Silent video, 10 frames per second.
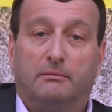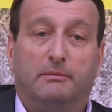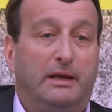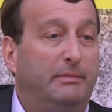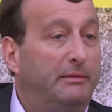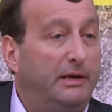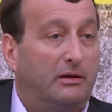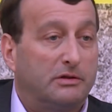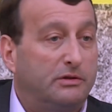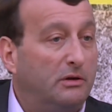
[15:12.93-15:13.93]
maybe
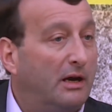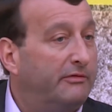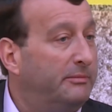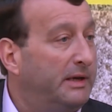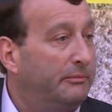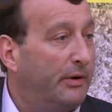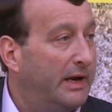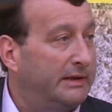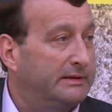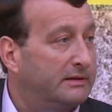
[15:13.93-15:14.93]
because you have a big
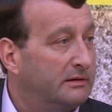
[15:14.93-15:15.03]
brand,